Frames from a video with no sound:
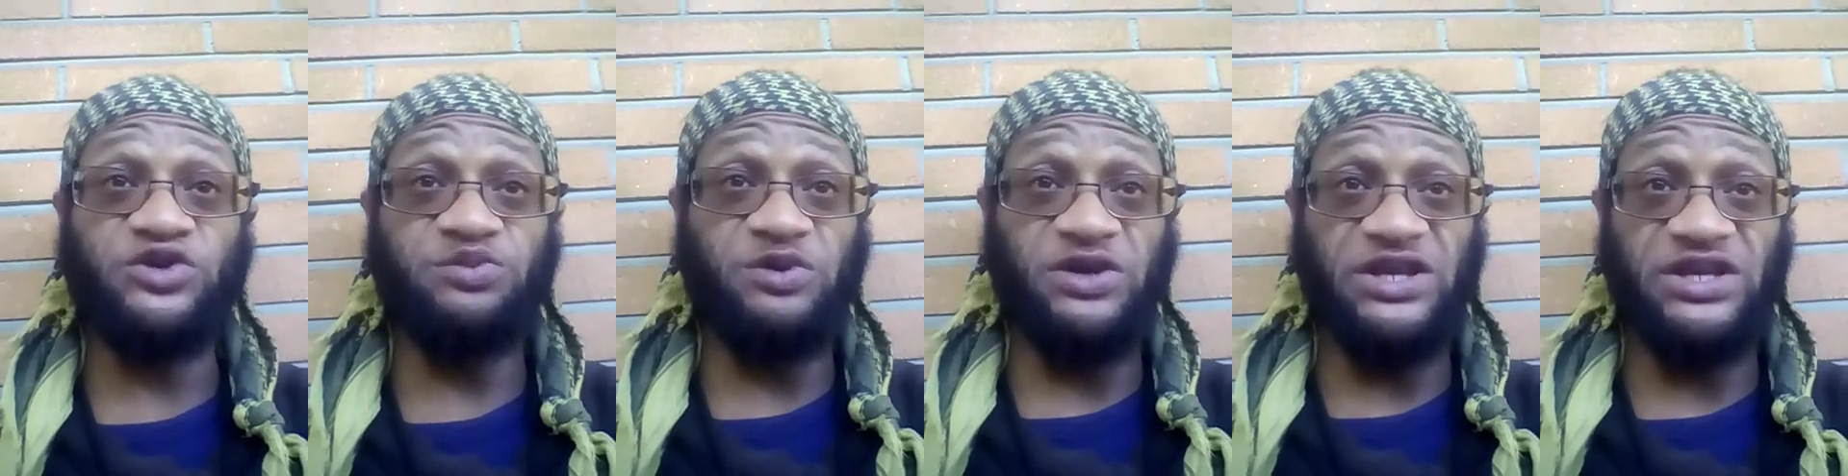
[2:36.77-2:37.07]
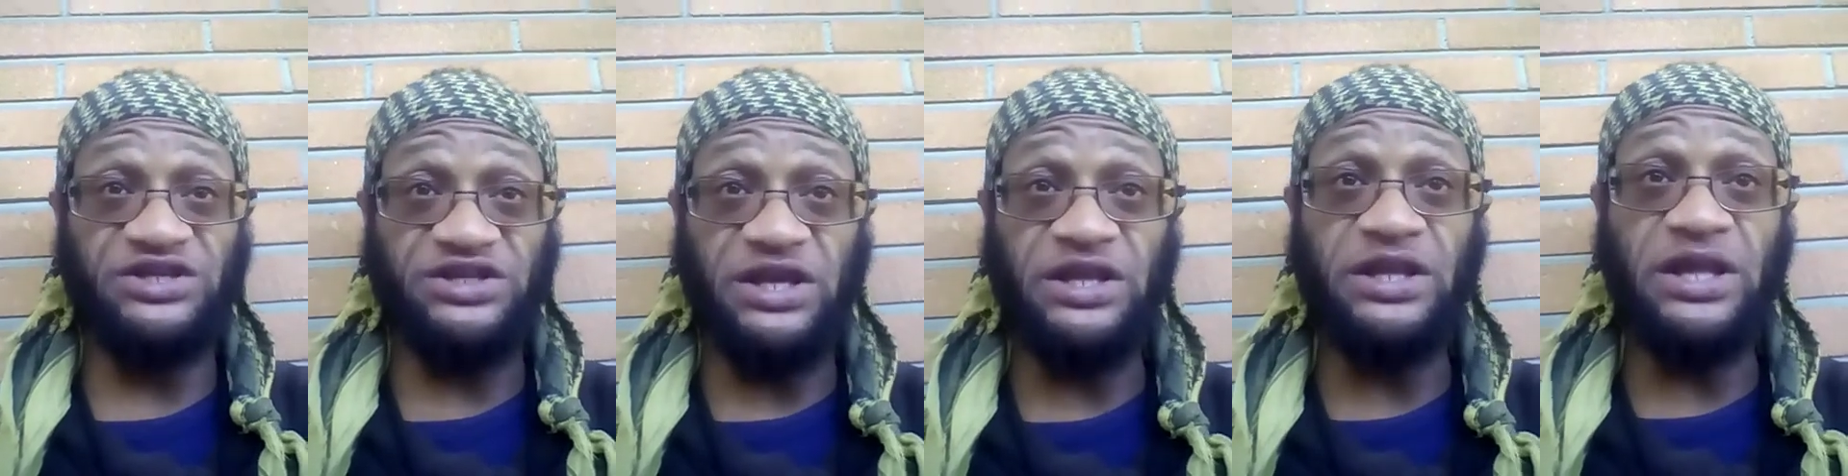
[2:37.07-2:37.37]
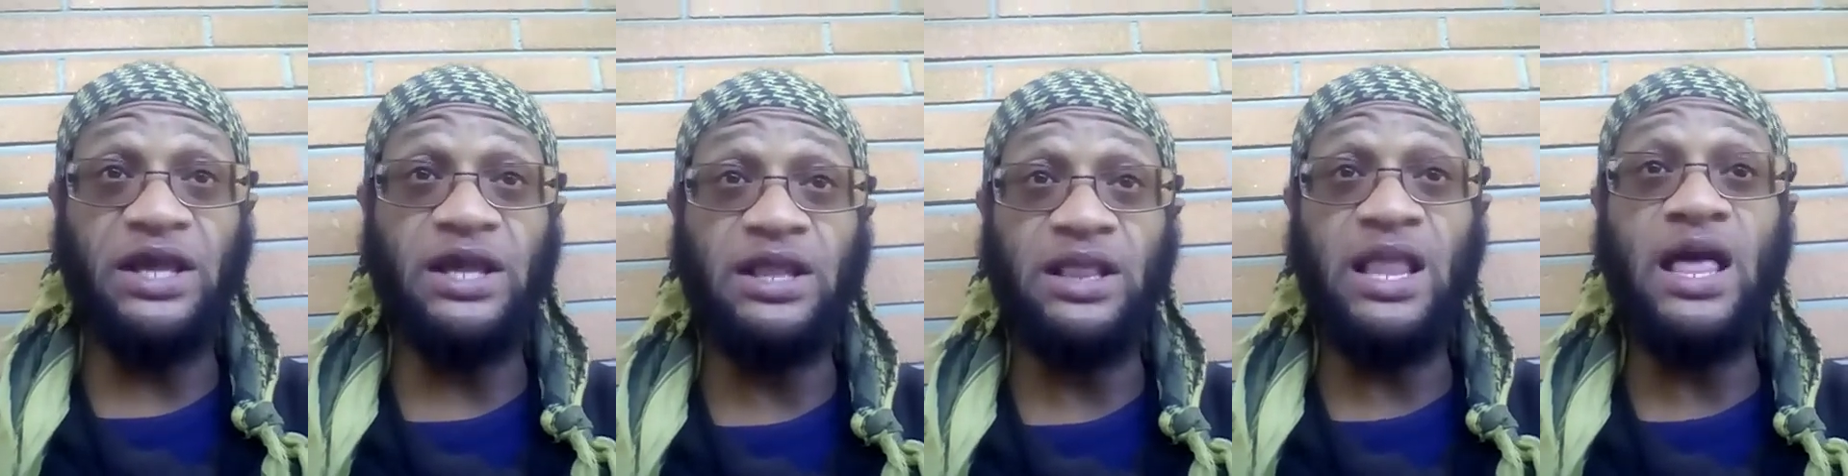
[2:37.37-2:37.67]
because
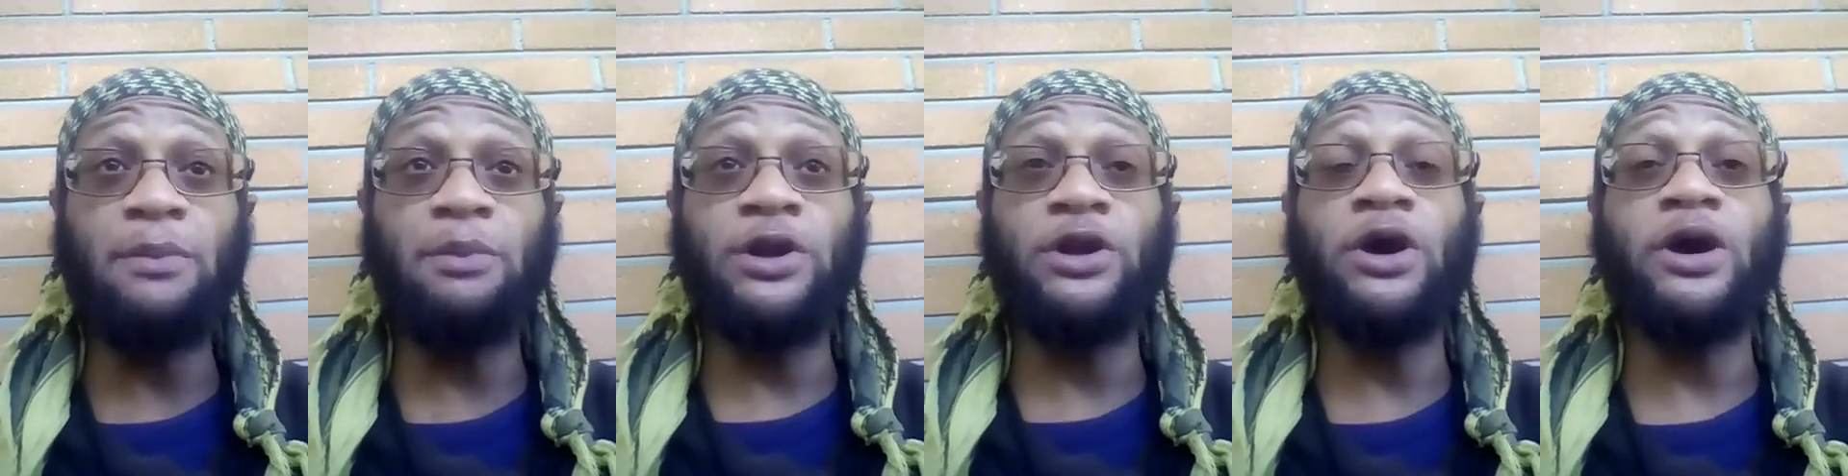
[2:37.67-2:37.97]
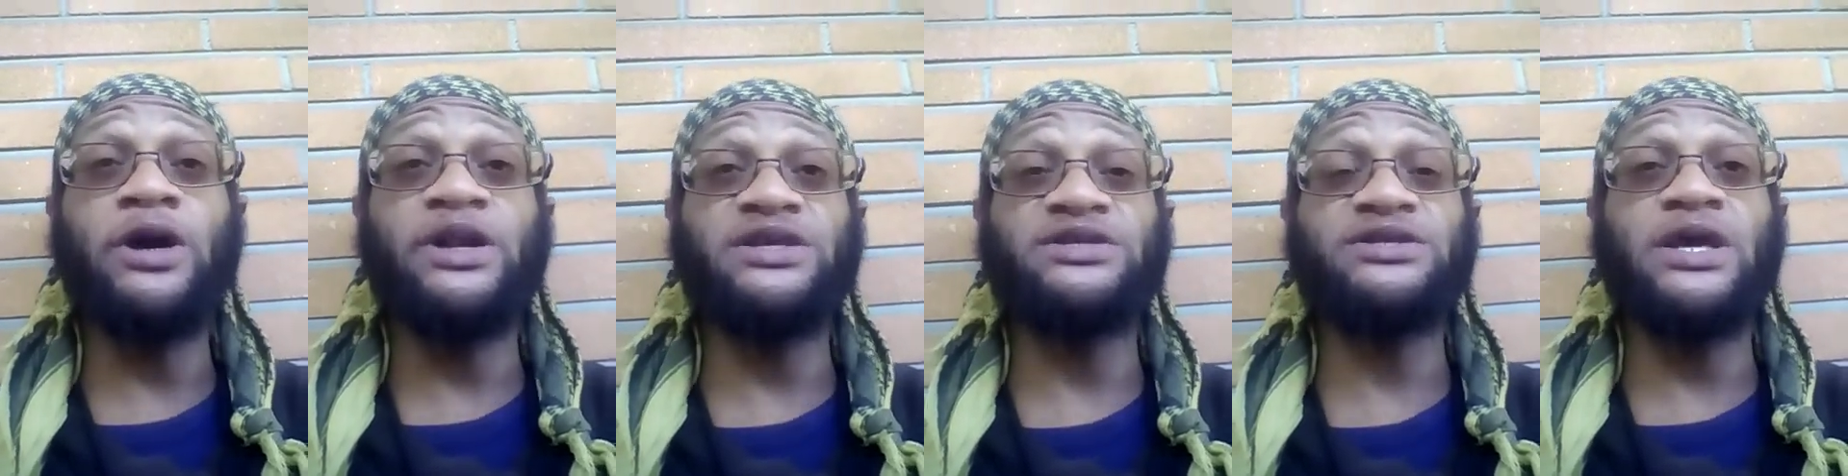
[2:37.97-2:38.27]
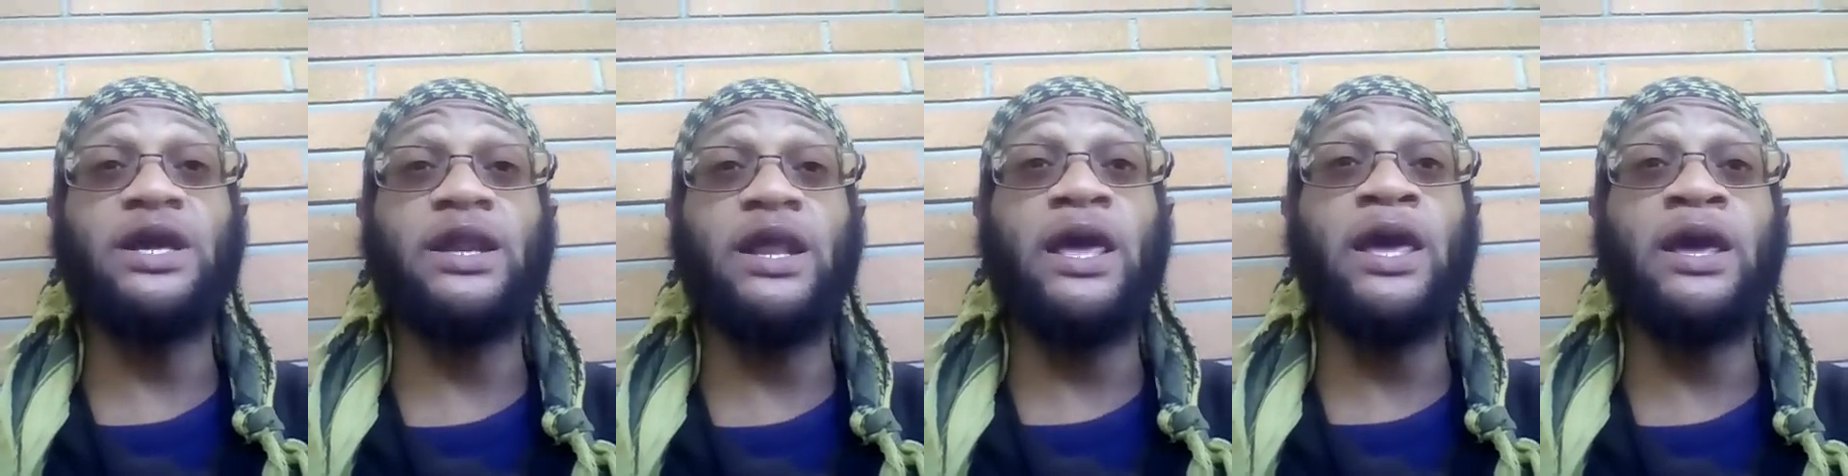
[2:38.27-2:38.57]
Eden, Lebanon, is
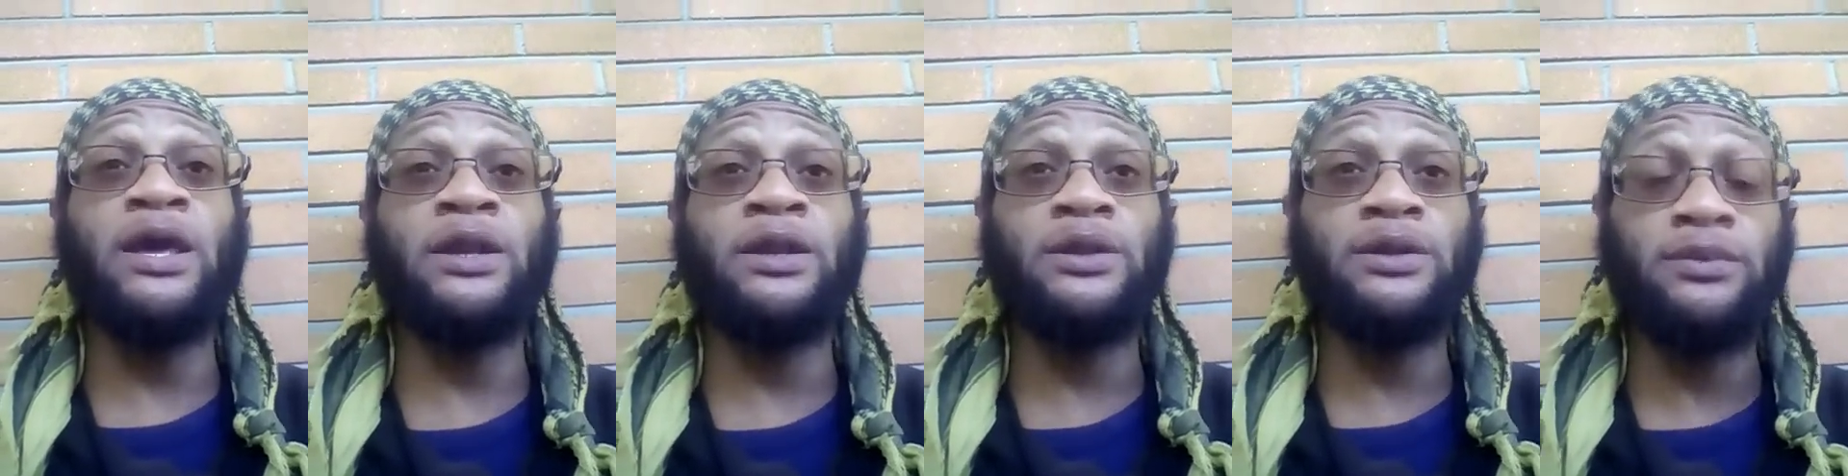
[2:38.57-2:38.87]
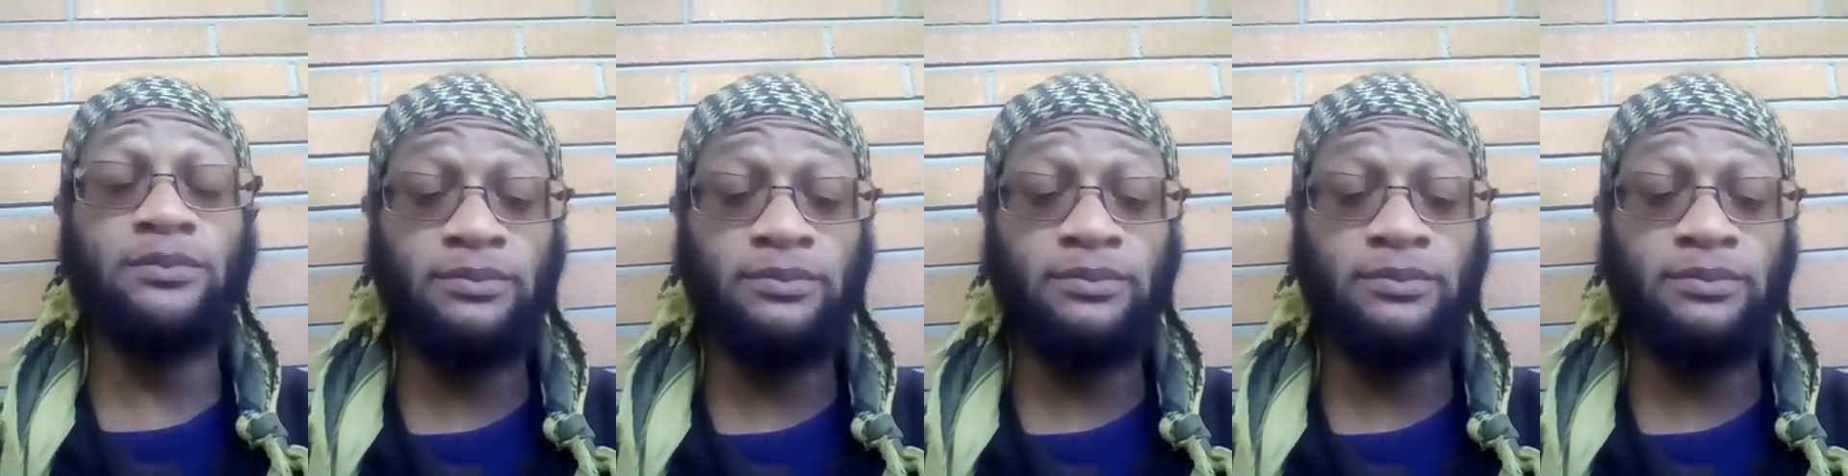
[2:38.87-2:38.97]
at hand.